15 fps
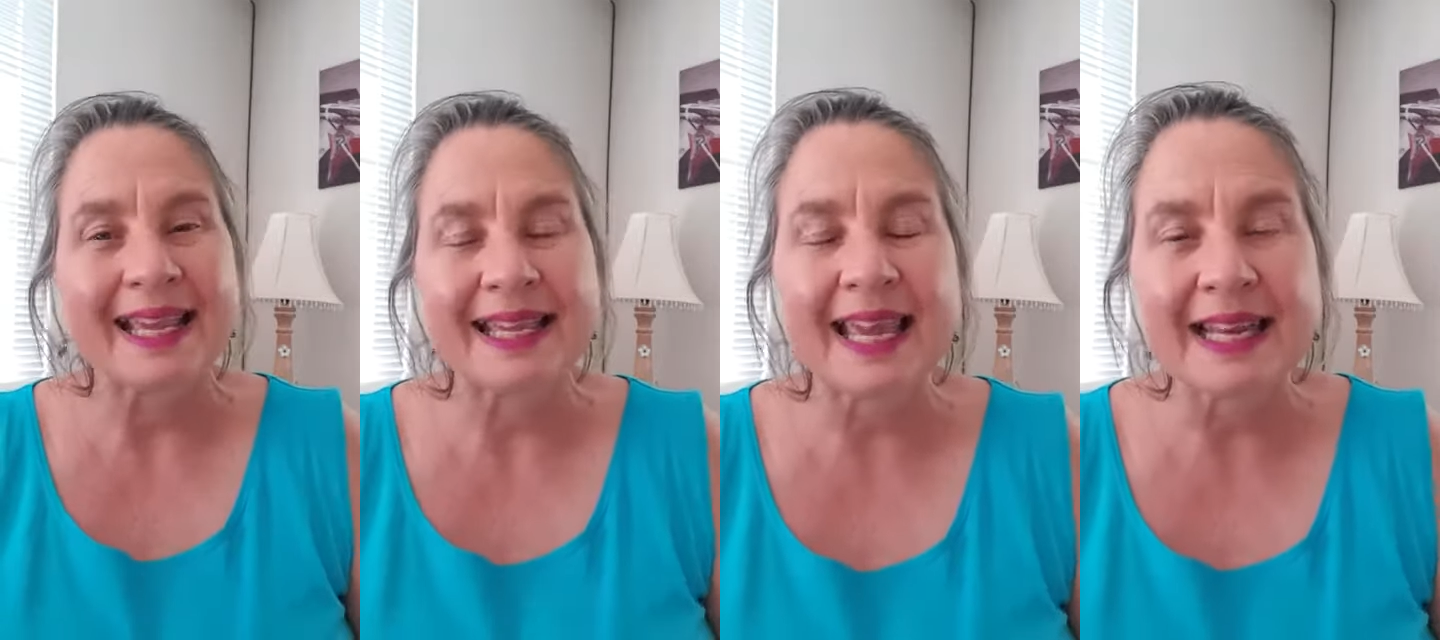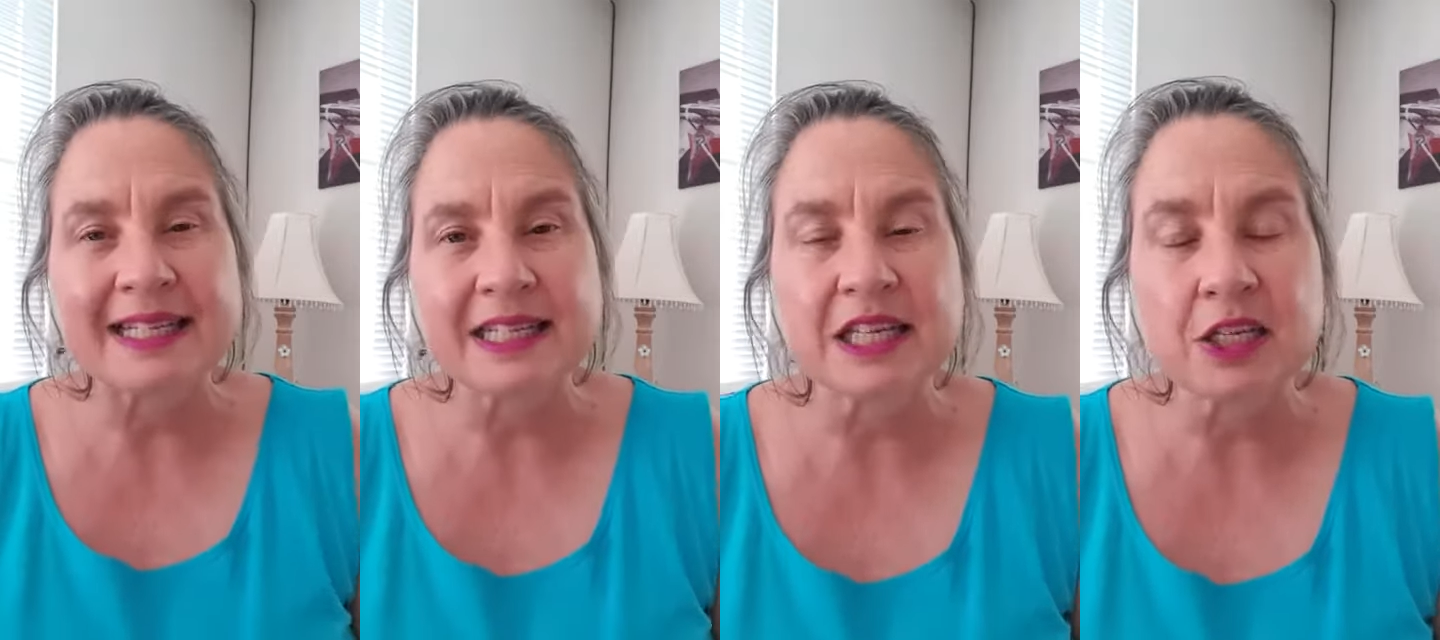
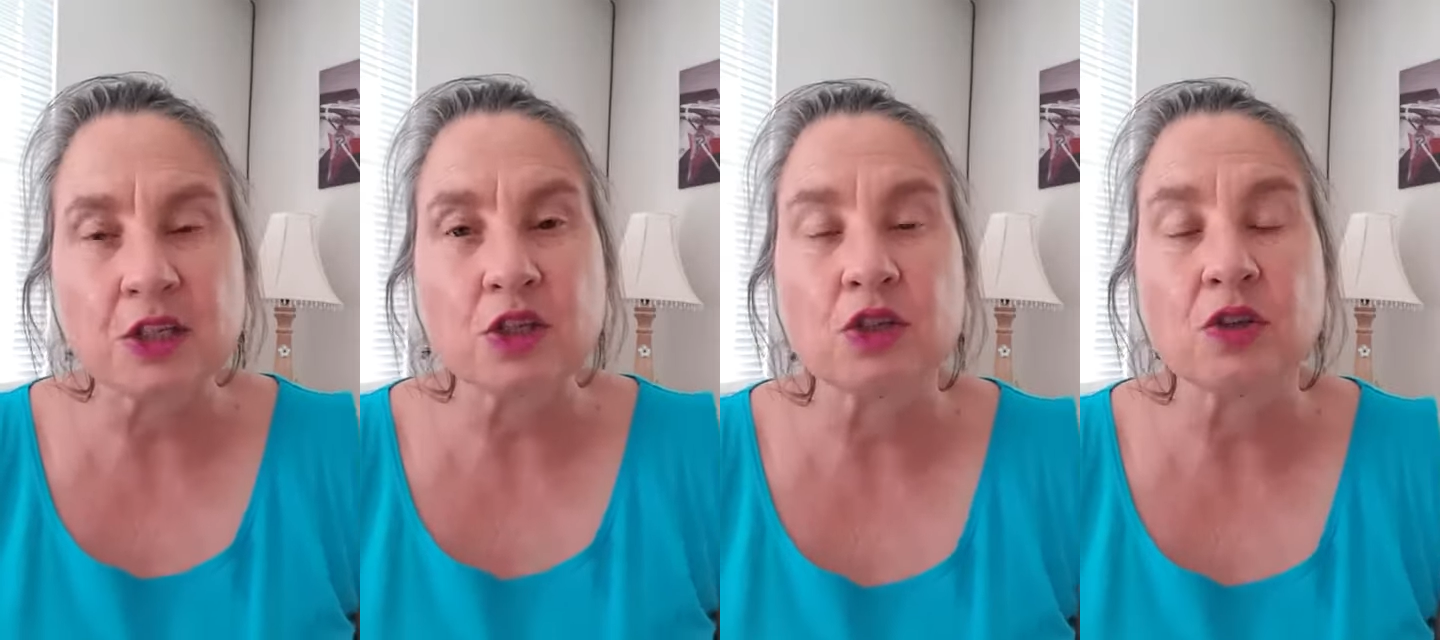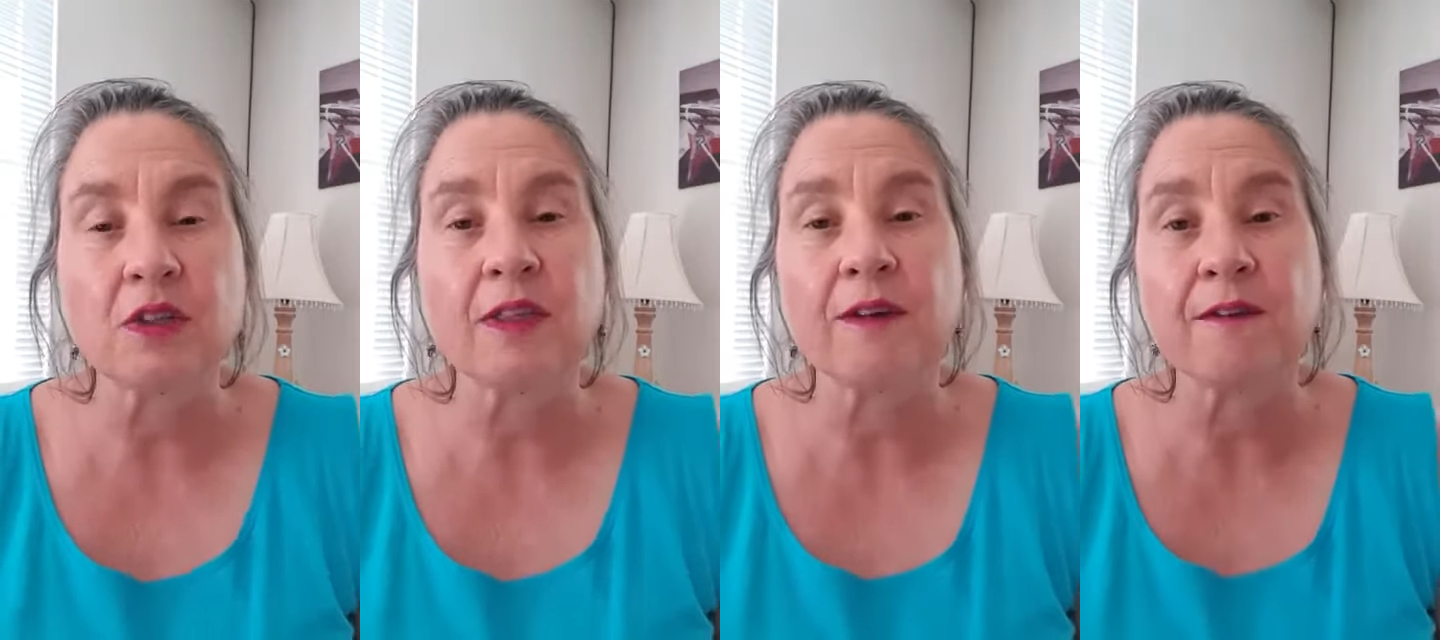Get
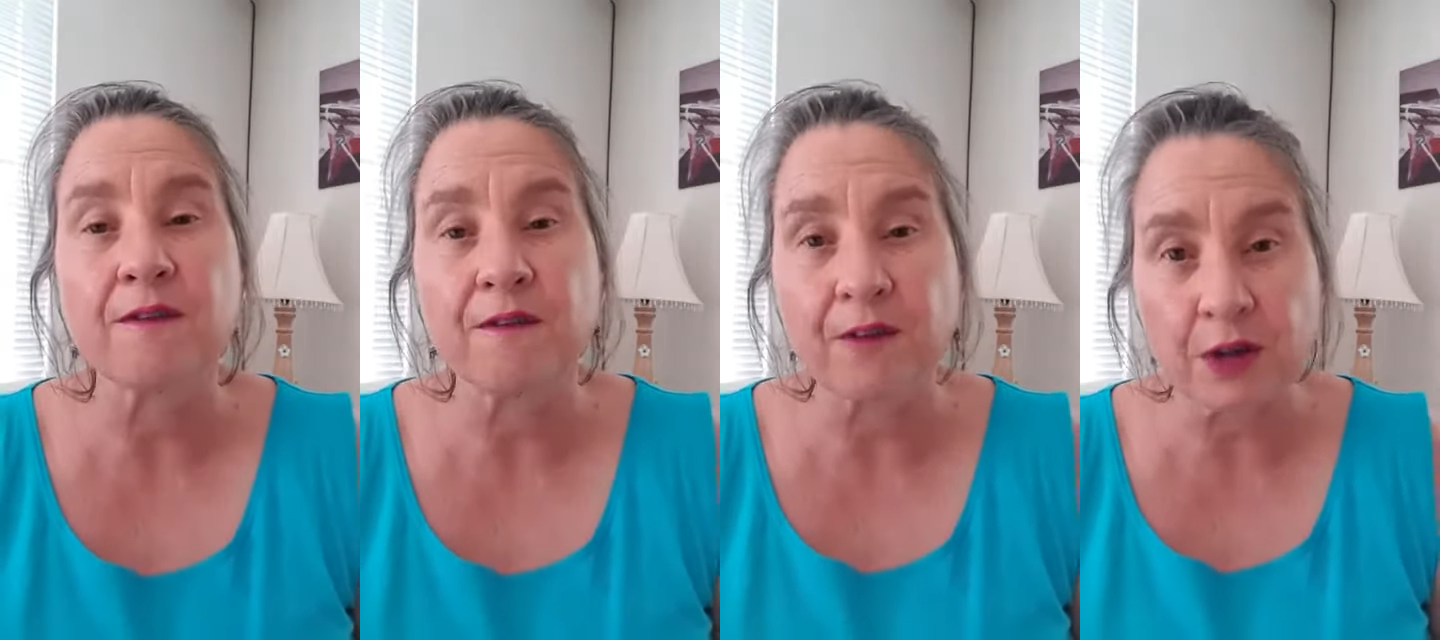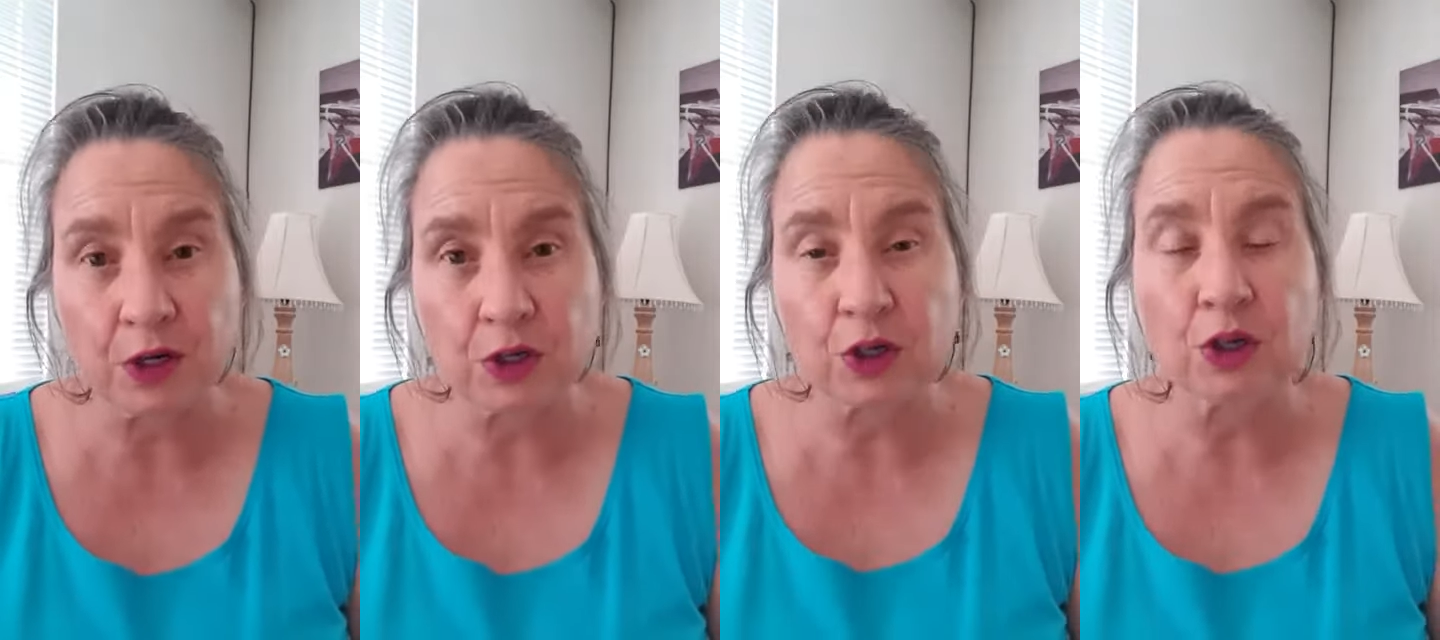into the
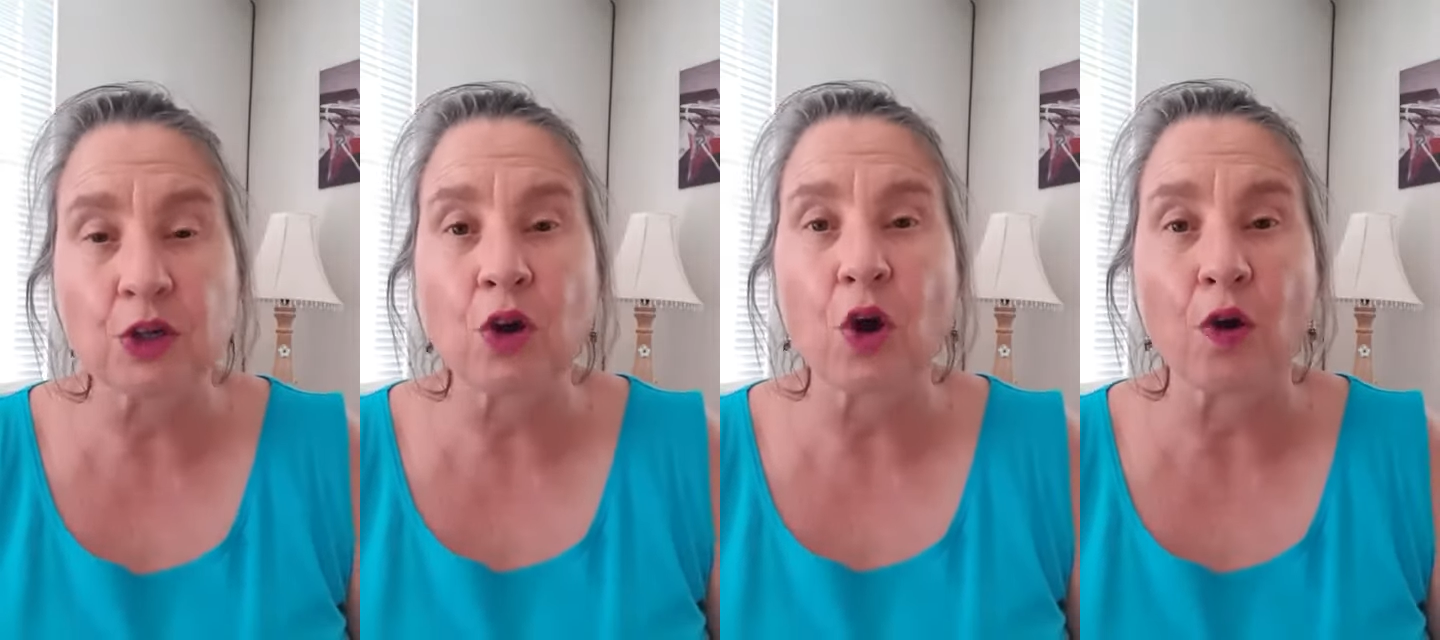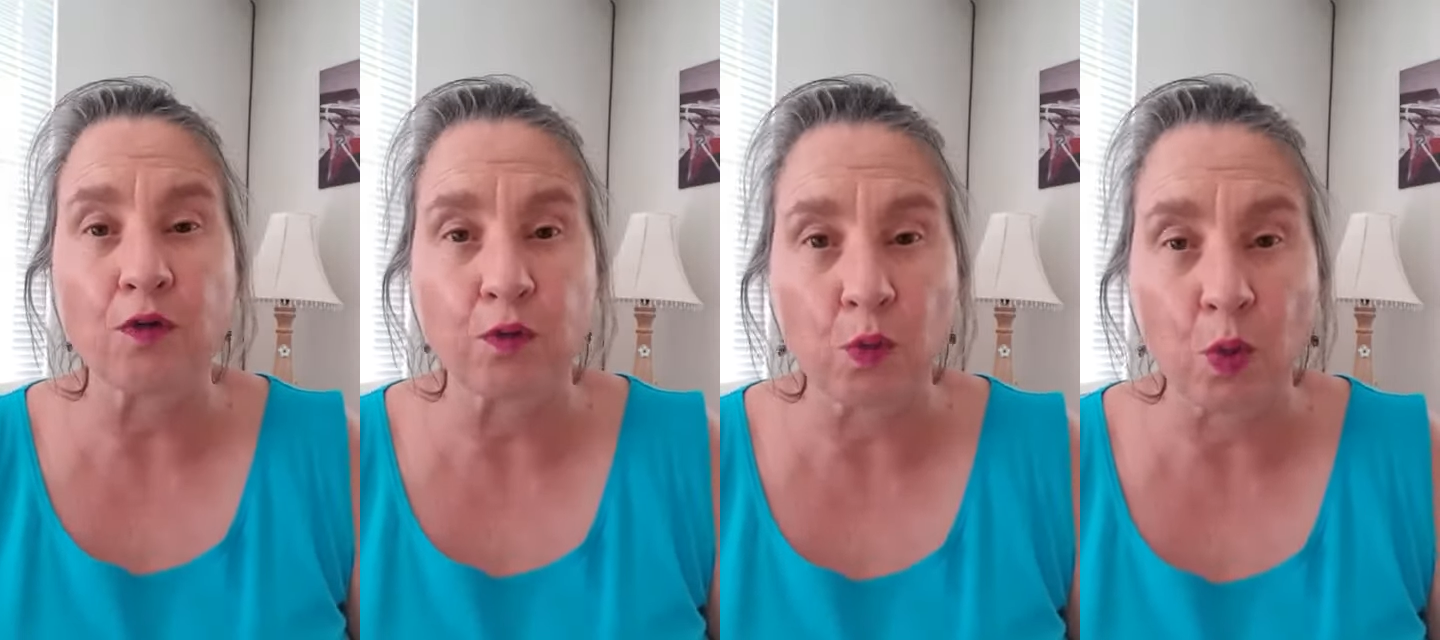vision
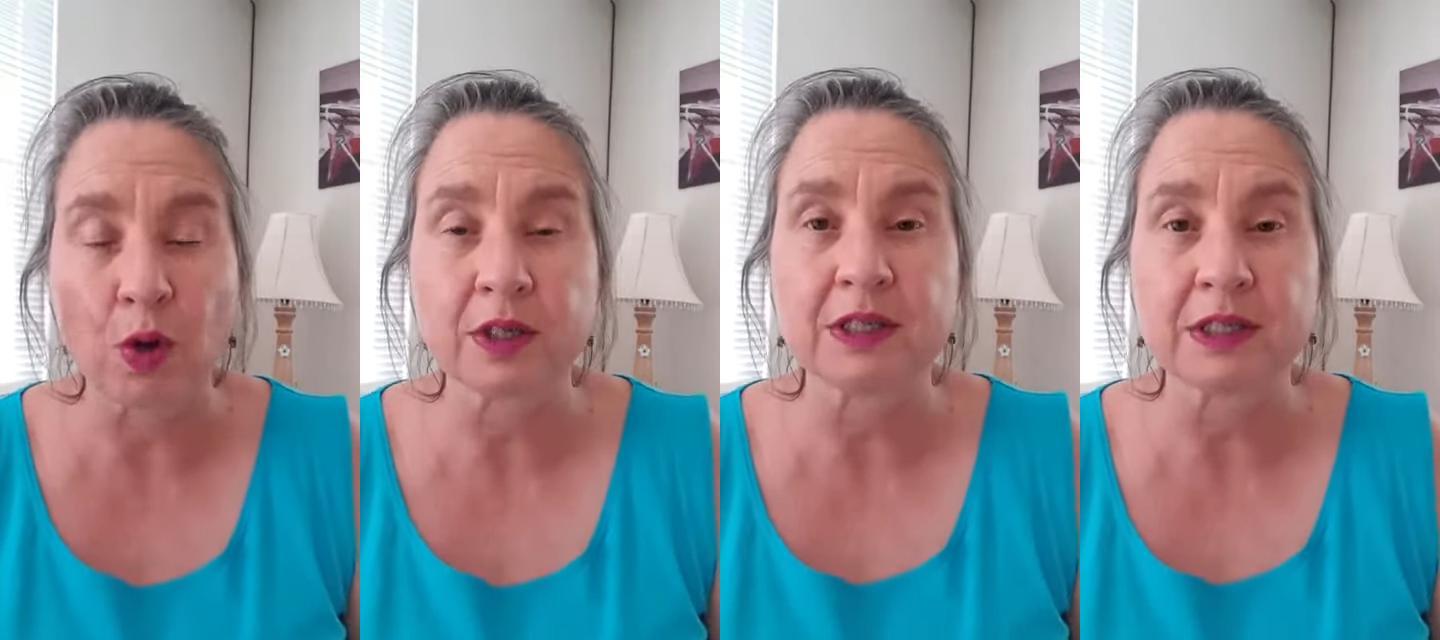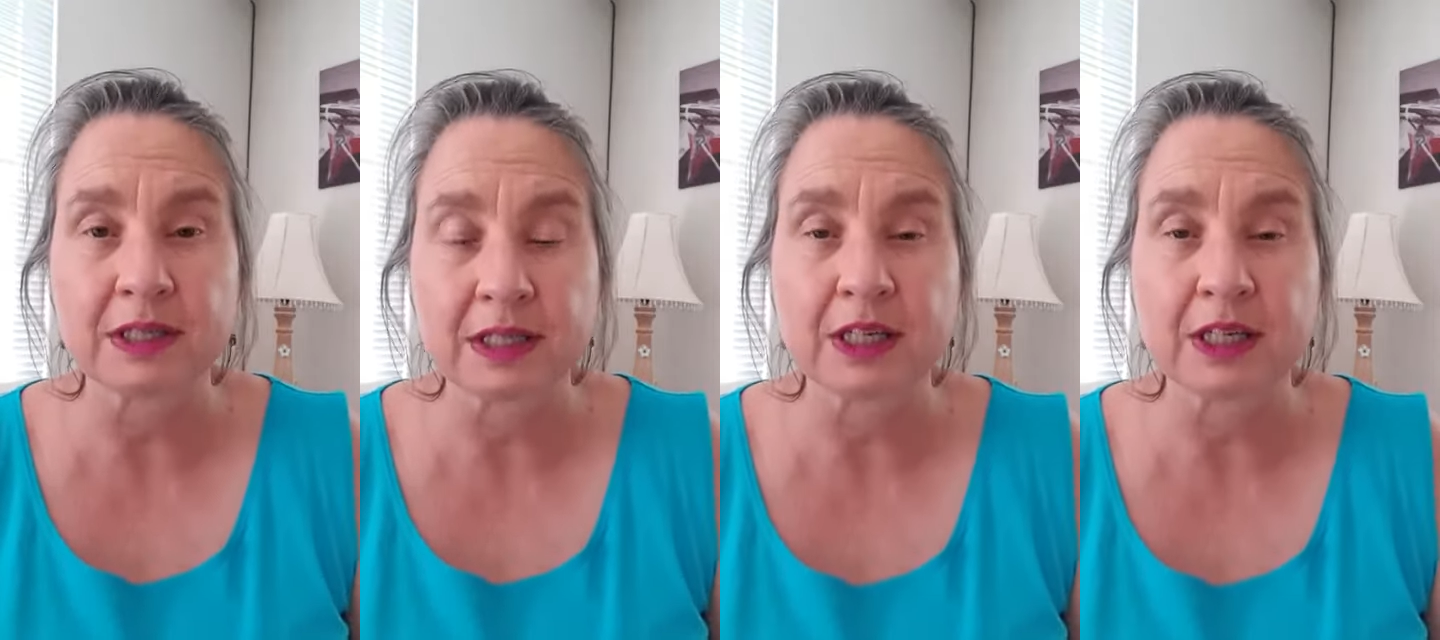of what it